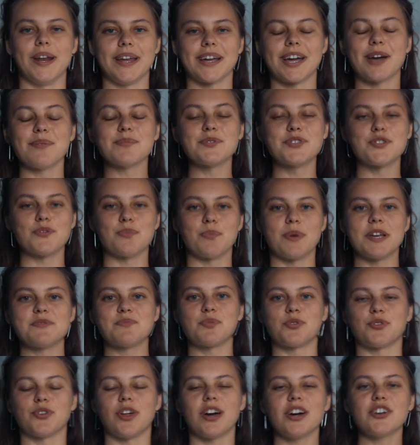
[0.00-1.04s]
it comes to mass
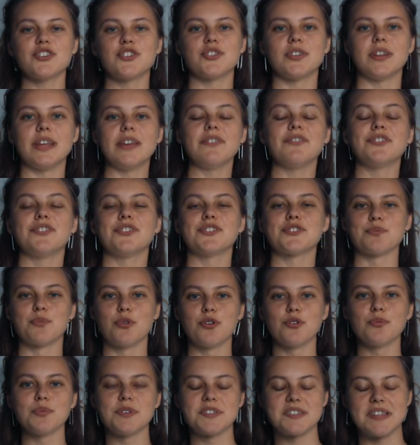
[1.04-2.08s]
production, even the
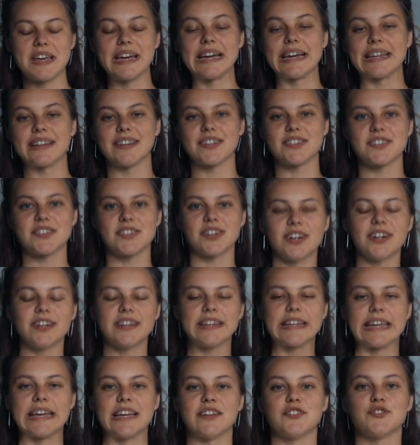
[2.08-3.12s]
small mistake at the start
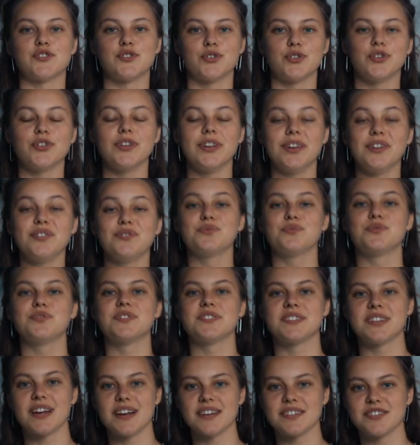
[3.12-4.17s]
can turn into
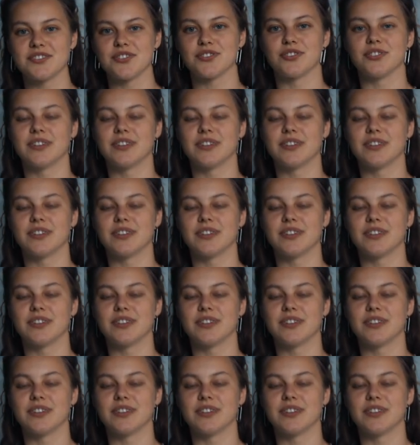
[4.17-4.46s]
disaster,